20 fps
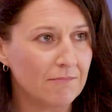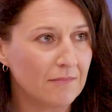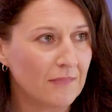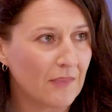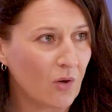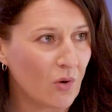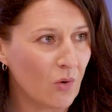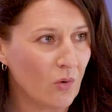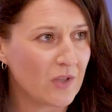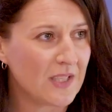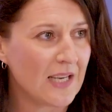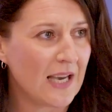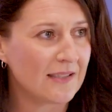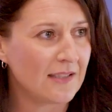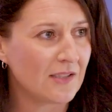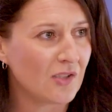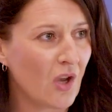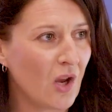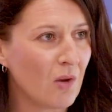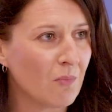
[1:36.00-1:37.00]
The court has
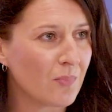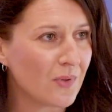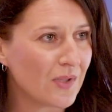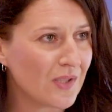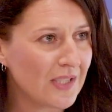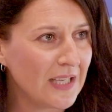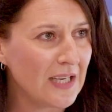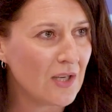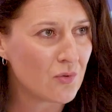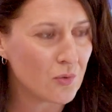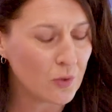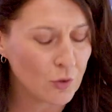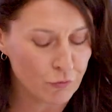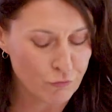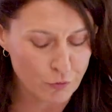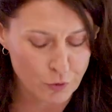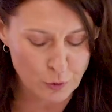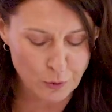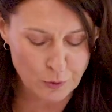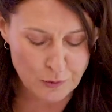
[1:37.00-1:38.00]
its own procedural
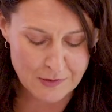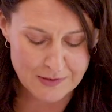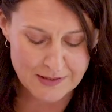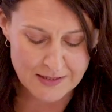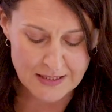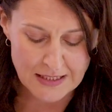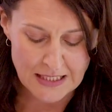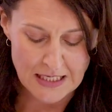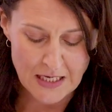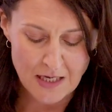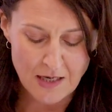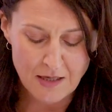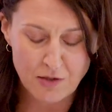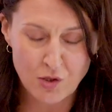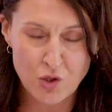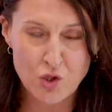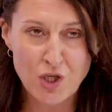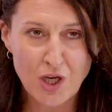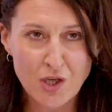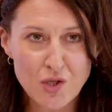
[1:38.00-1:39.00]
rules.
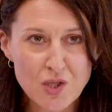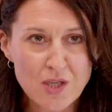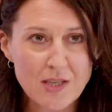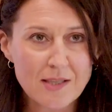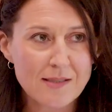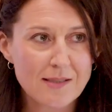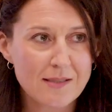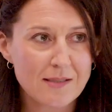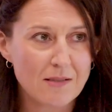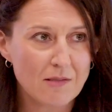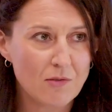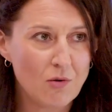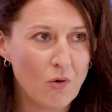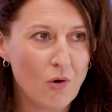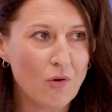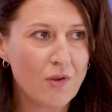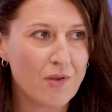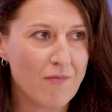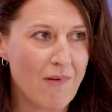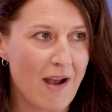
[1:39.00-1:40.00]
The judges
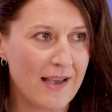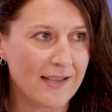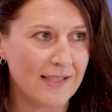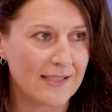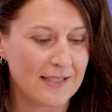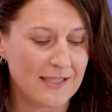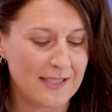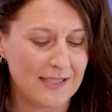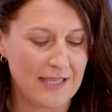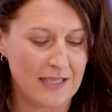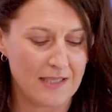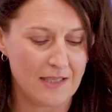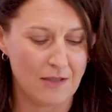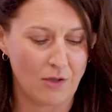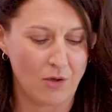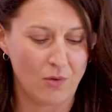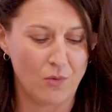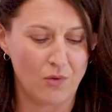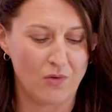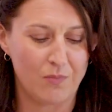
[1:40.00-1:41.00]
authorised to sit in
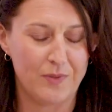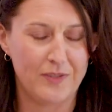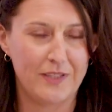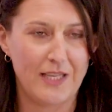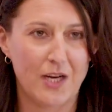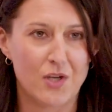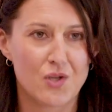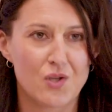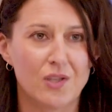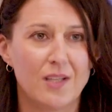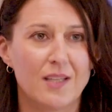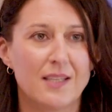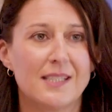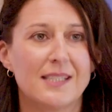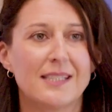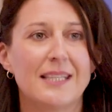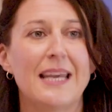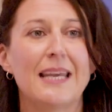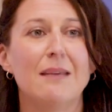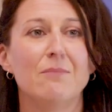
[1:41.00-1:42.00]
the Court of Protection are the
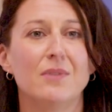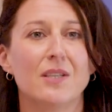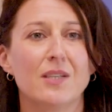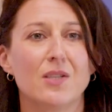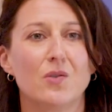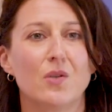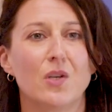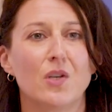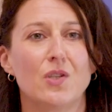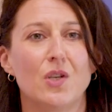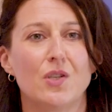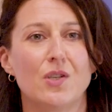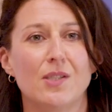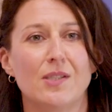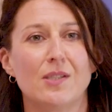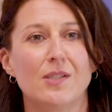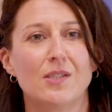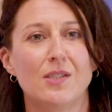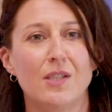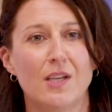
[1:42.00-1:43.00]
same district
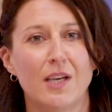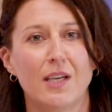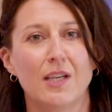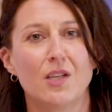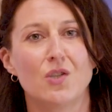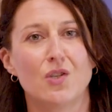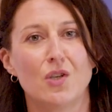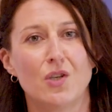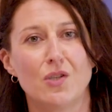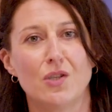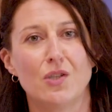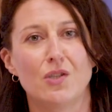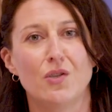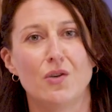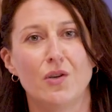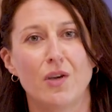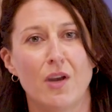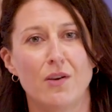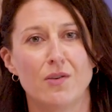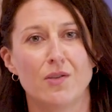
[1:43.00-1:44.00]
judges and circuit judges
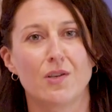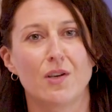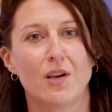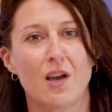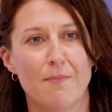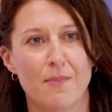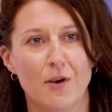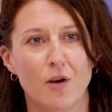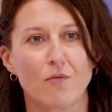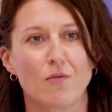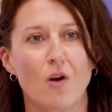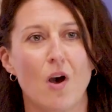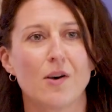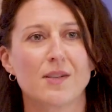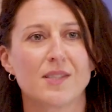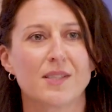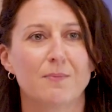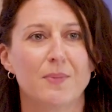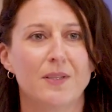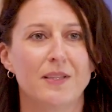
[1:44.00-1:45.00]
you're going to come
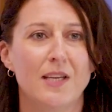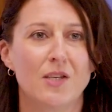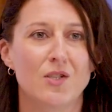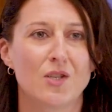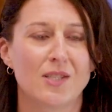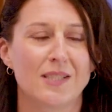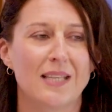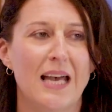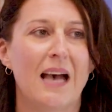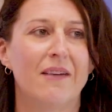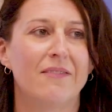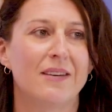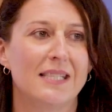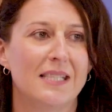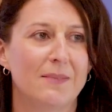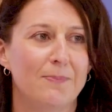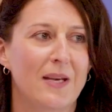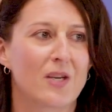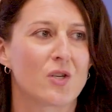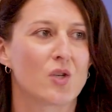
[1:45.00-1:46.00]
across, but they just have a
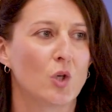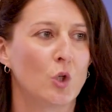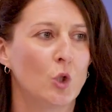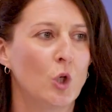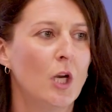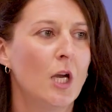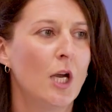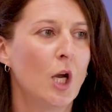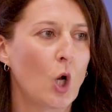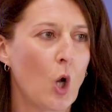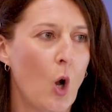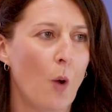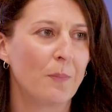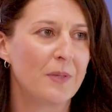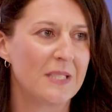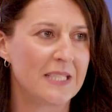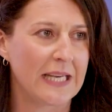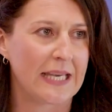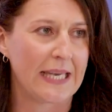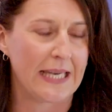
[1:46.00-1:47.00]
special
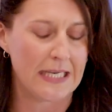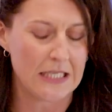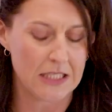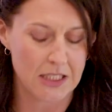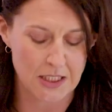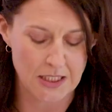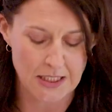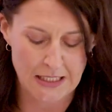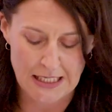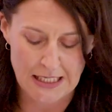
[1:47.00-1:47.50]
COP ticket.